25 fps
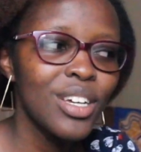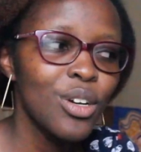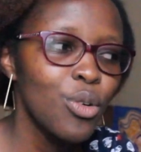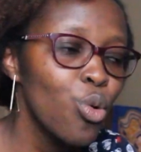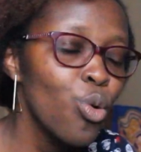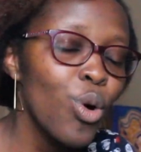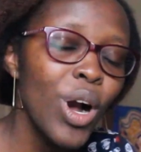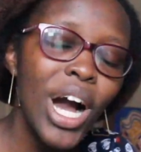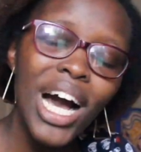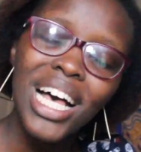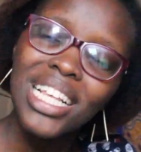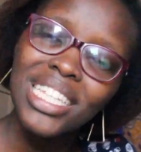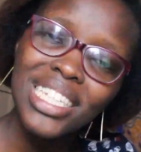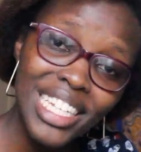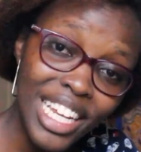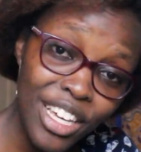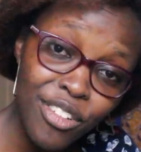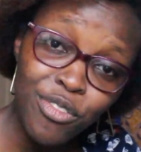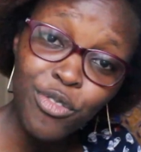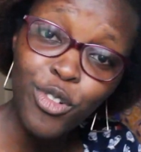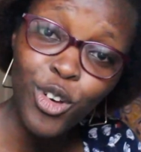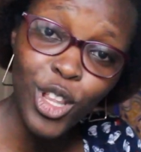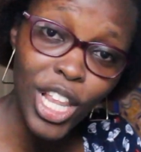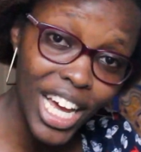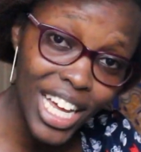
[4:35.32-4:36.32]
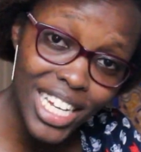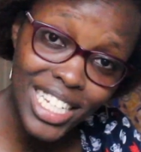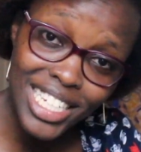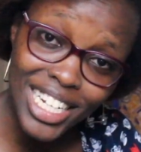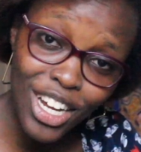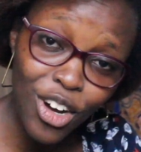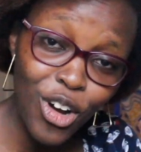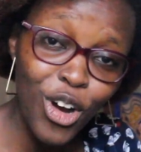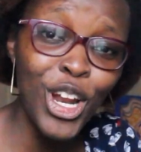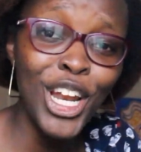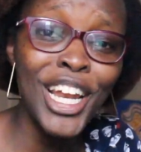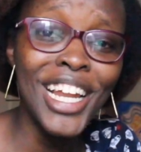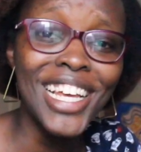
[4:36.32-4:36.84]
Who has time for that?
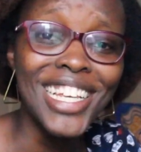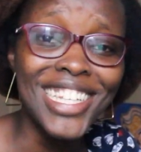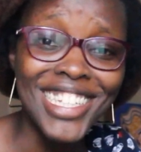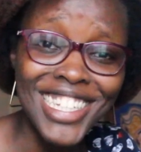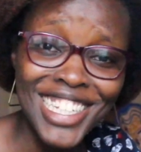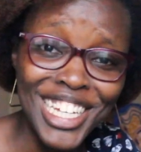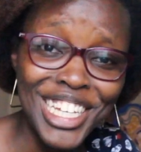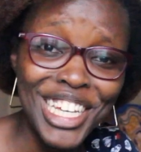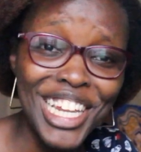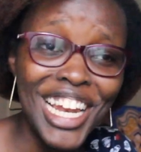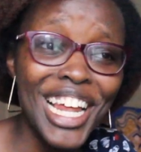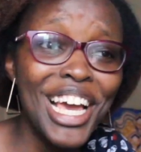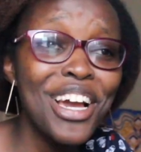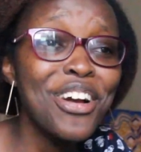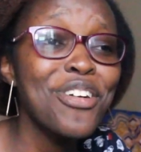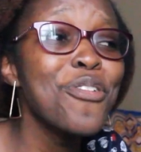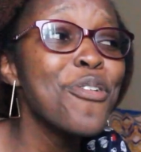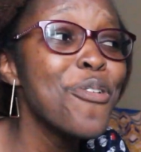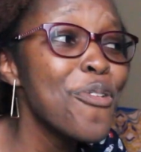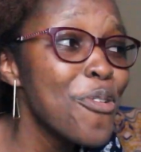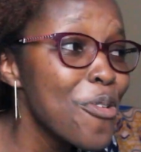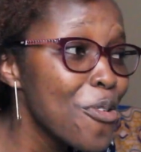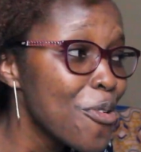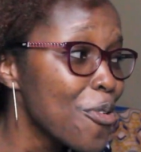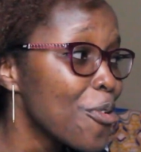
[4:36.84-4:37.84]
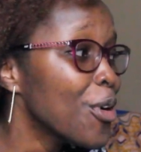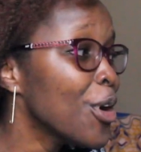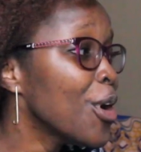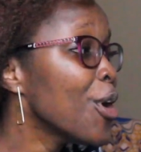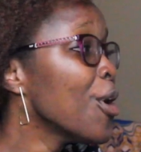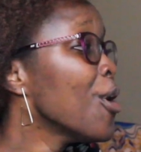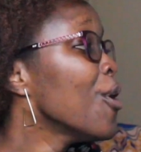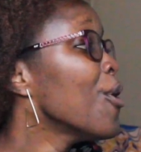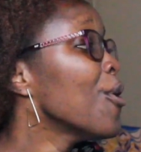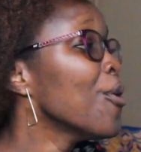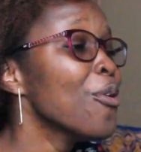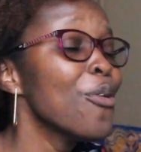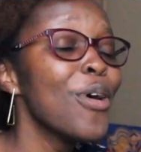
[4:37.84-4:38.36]
Honestly, like who
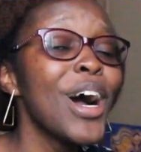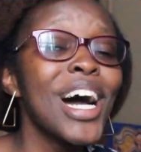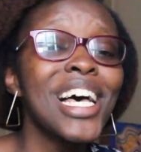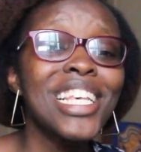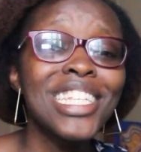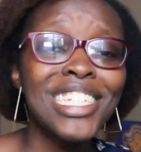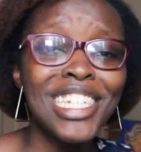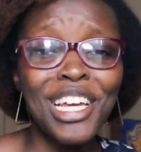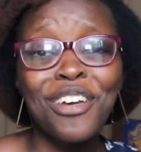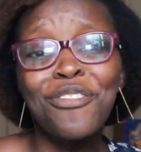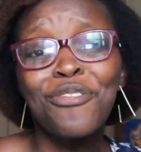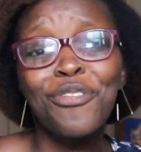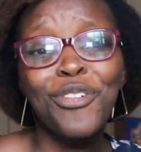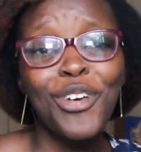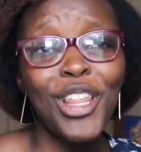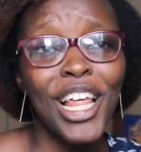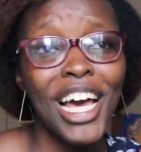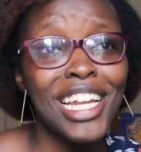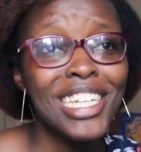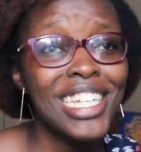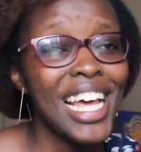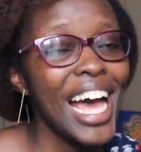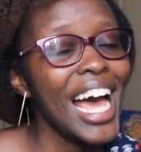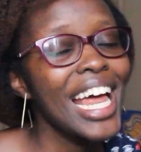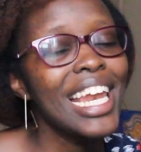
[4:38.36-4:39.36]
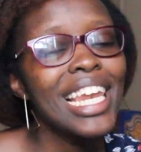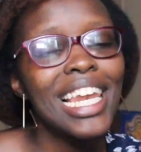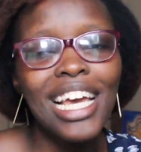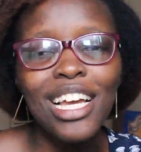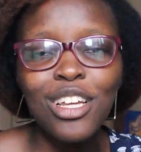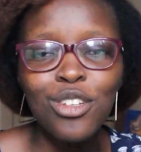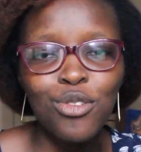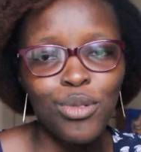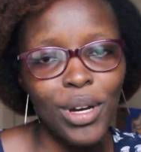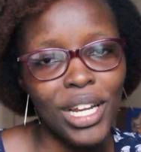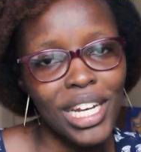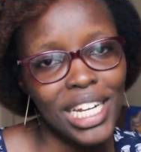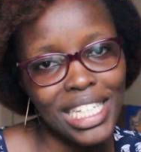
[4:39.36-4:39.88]
has time for that? I'd
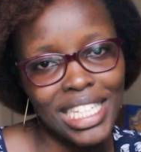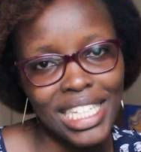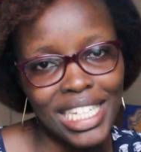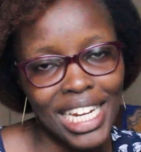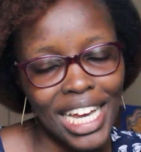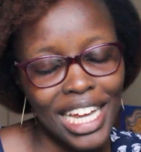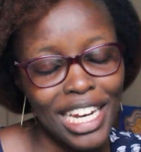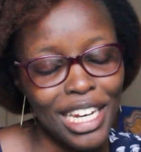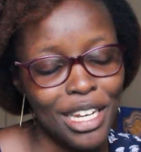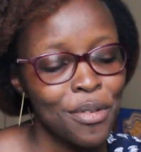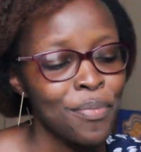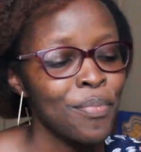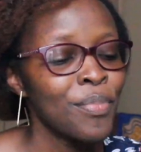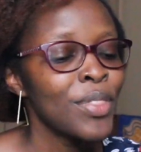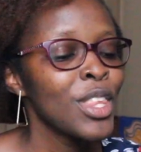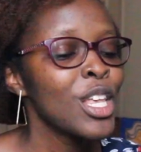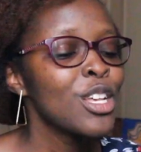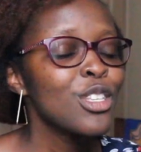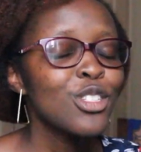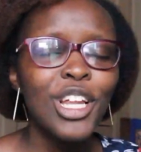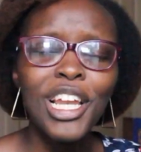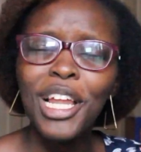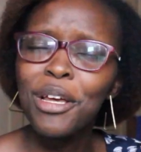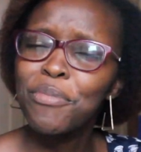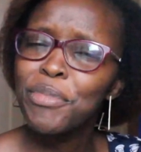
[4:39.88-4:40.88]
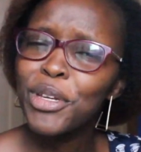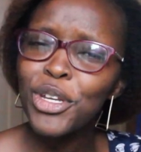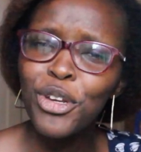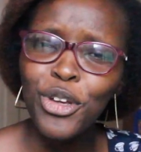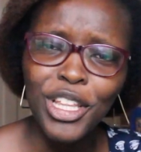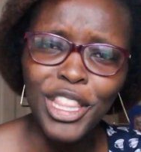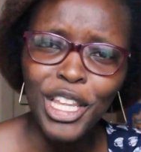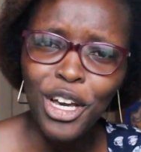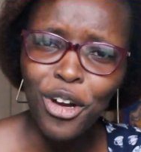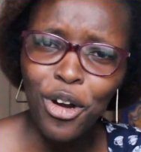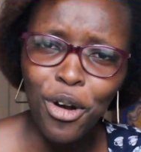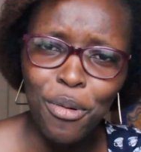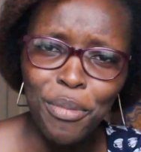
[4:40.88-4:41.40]
like to understand. So let me know
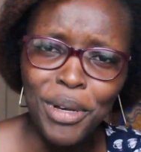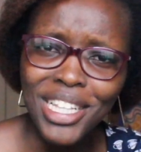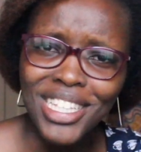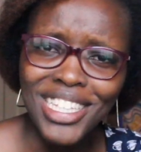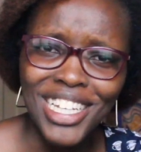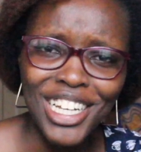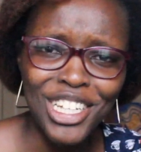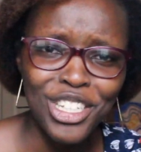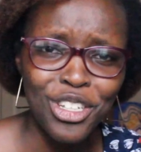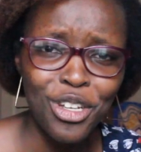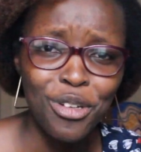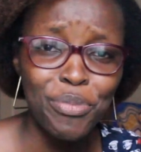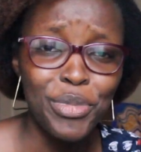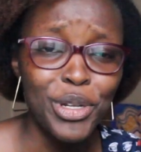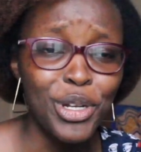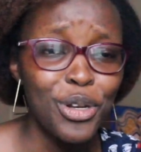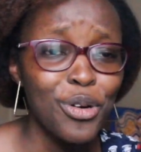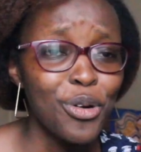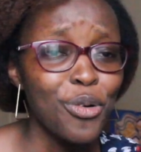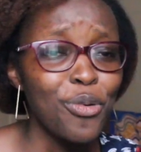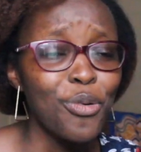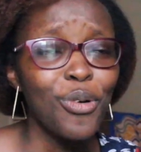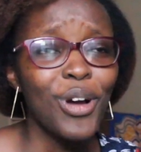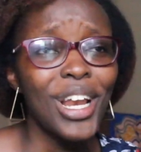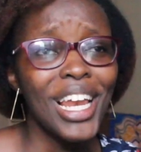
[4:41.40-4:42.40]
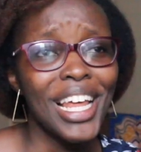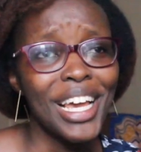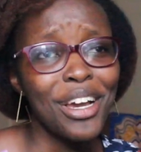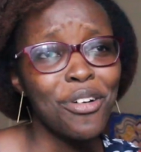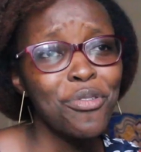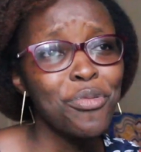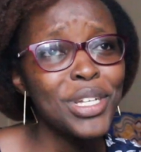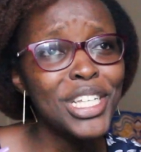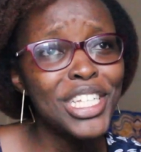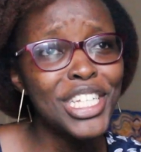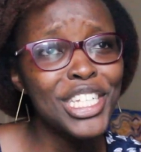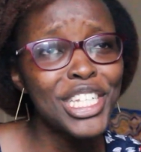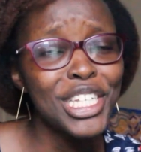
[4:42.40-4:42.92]
in the comment section below, like
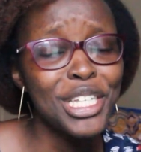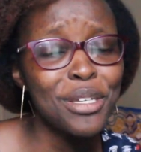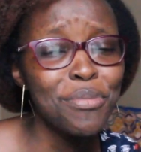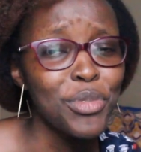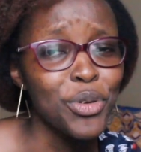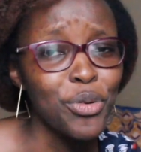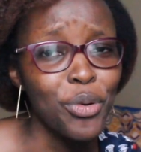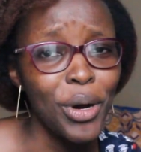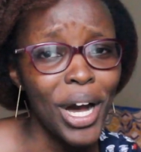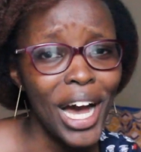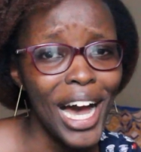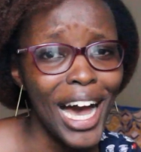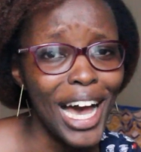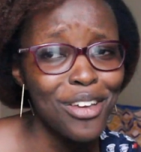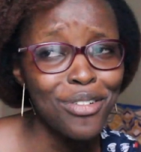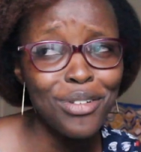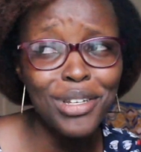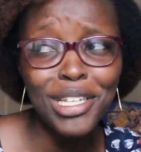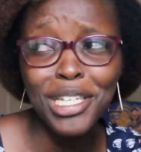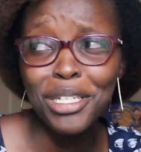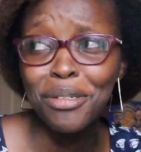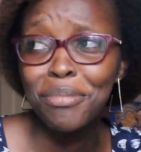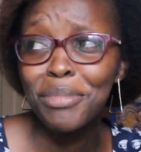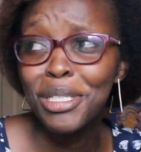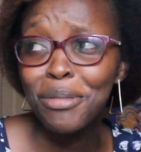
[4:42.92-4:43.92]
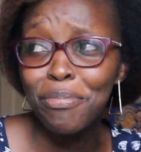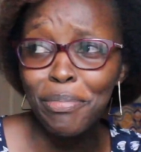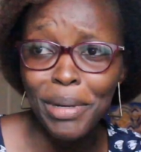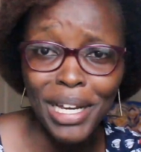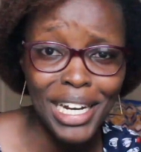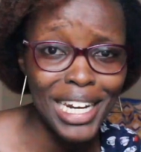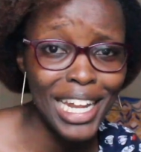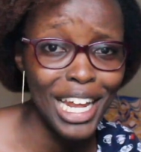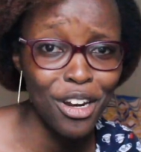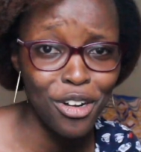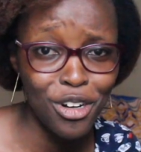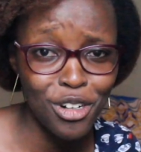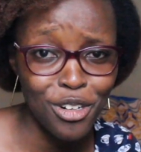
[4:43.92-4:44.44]
which team you are. Are you team
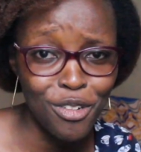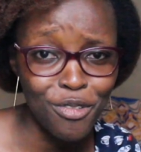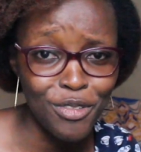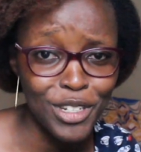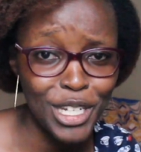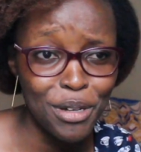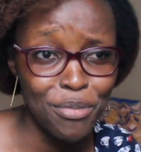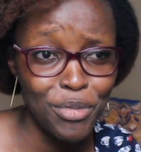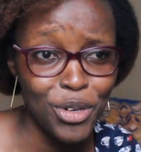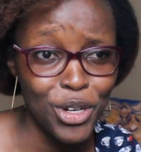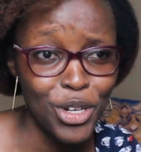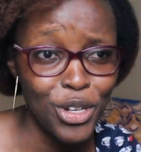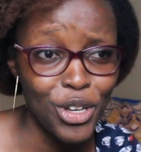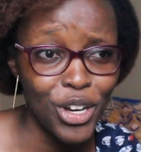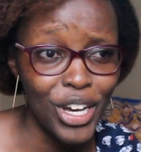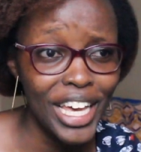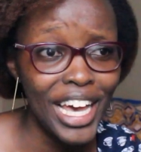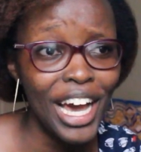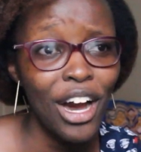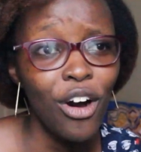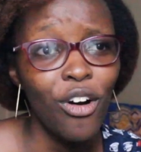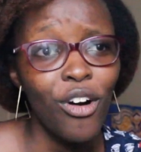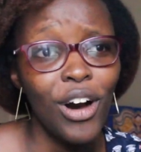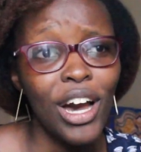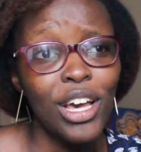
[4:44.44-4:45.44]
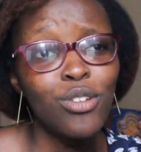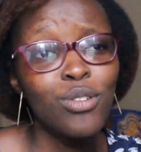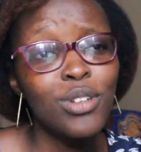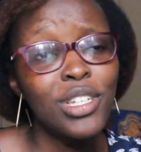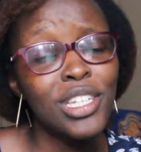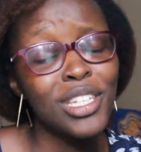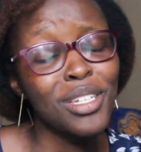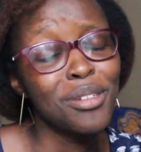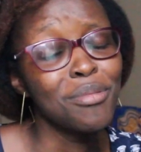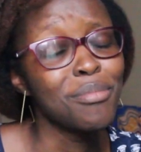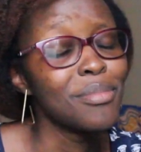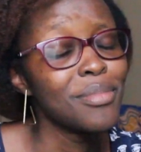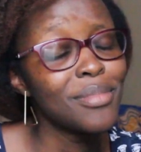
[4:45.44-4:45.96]
spend a lot of time on your hair, or are you
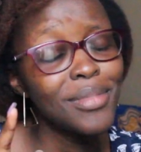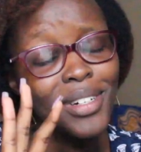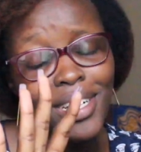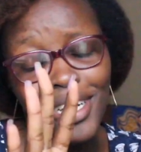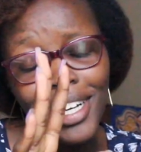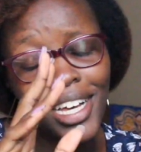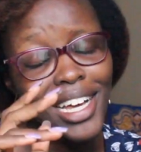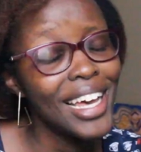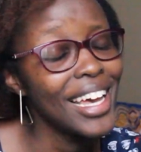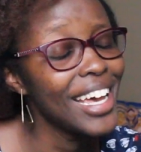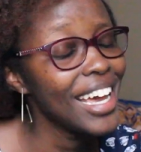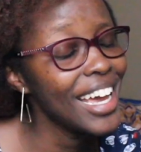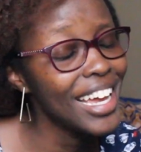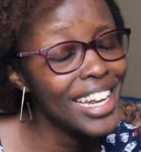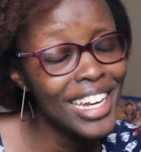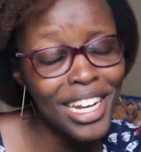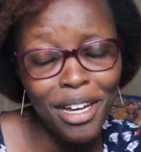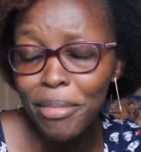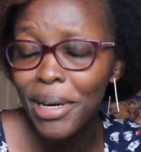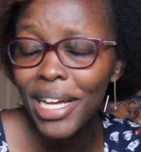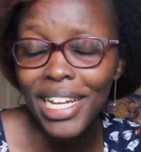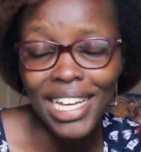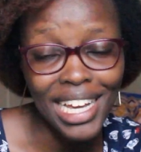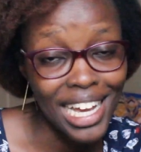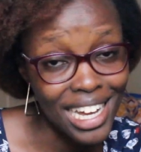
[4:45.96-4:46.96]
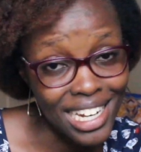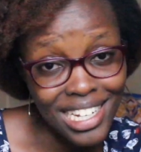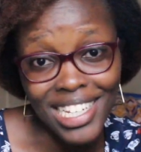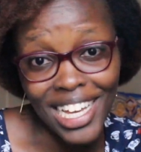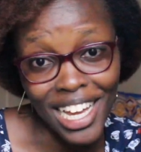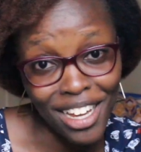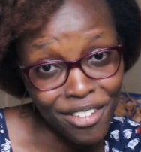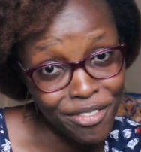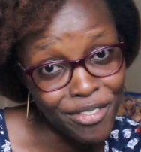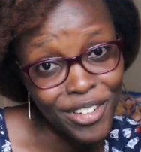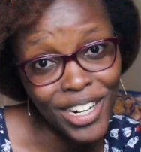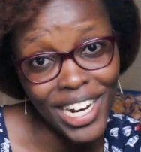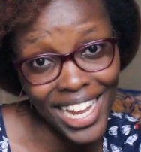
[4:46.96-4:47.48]
team ain't nobody got
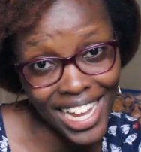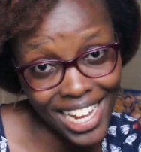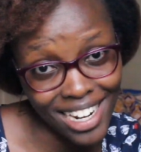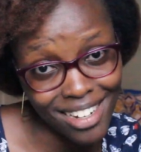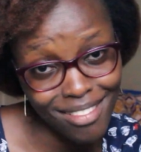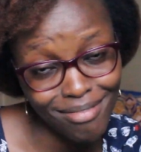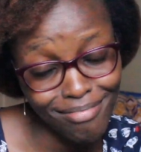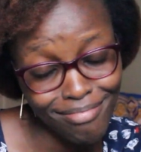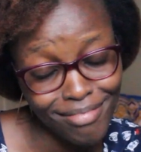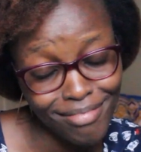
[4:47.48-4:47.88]
time for that?